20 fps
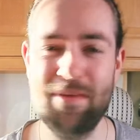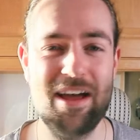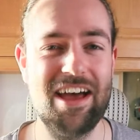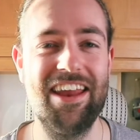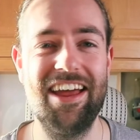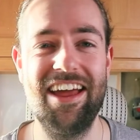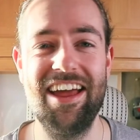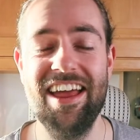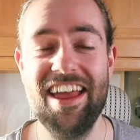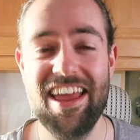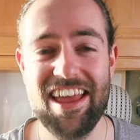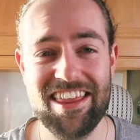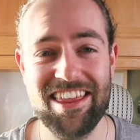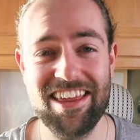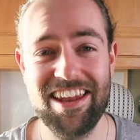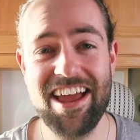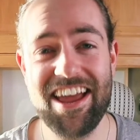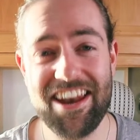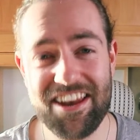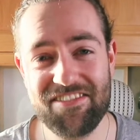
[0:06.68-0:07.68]
better
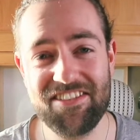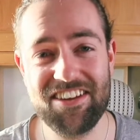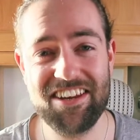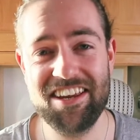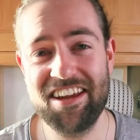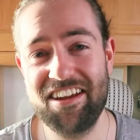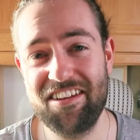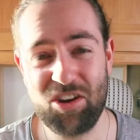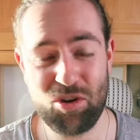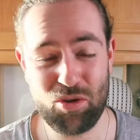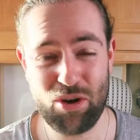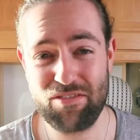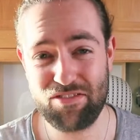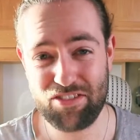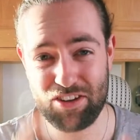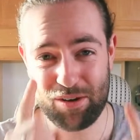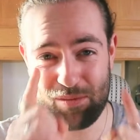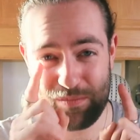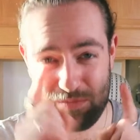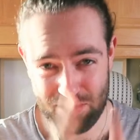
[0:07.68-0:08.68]
than any video you have
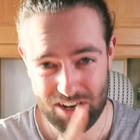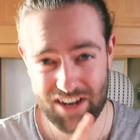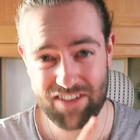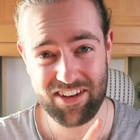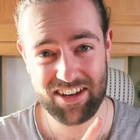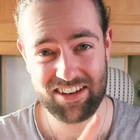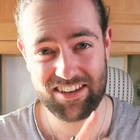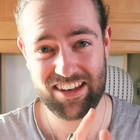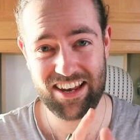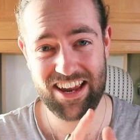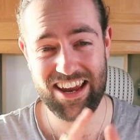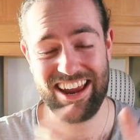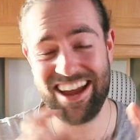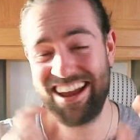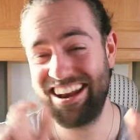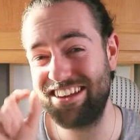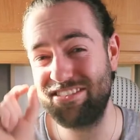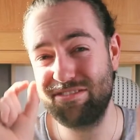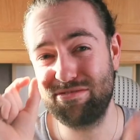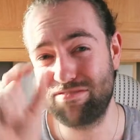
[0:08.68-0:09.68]
done previously.
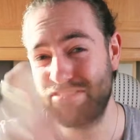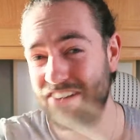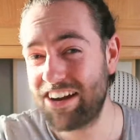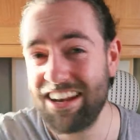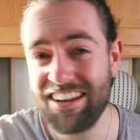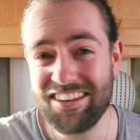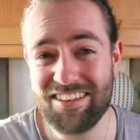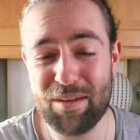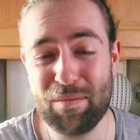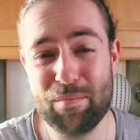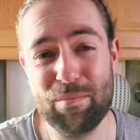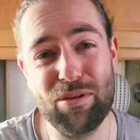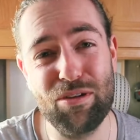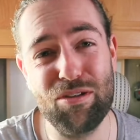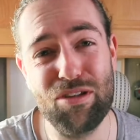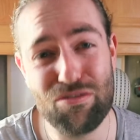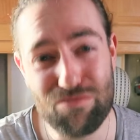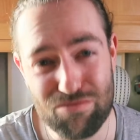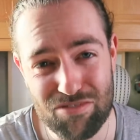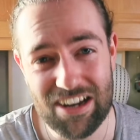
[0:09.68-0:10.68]
And it's really
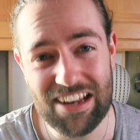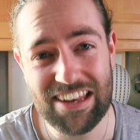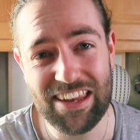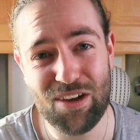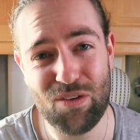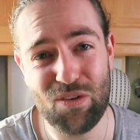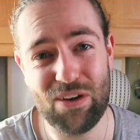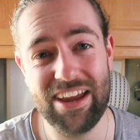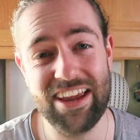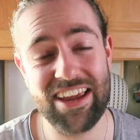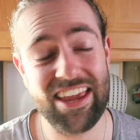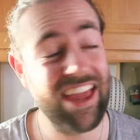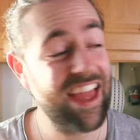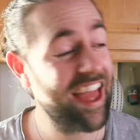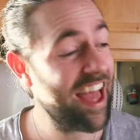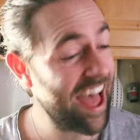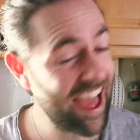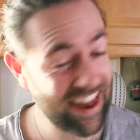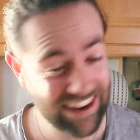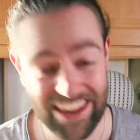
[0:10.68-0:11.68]
simple, really quick,
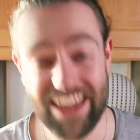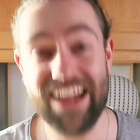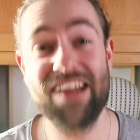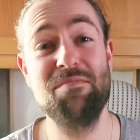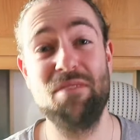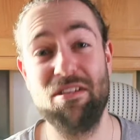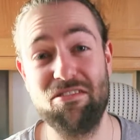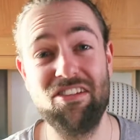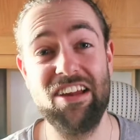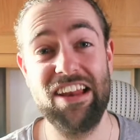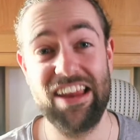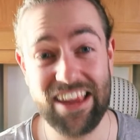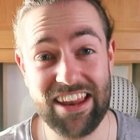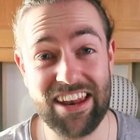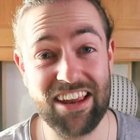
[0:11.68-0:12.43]
and can be really